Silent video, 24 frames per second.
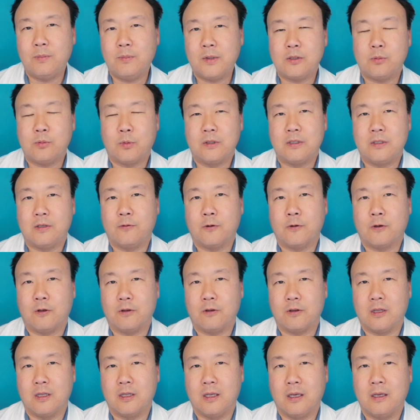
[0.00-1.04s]
a much more
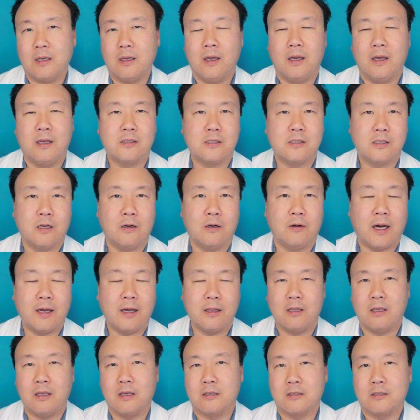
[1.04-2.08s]
difficult thing. And so
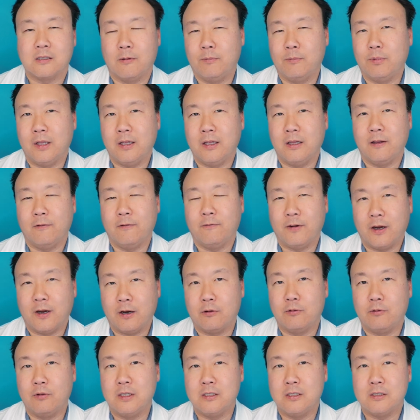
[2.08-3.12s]
I think it's completely fair
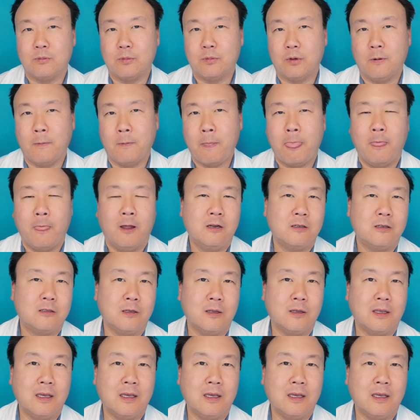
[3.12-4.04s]
and reasonable to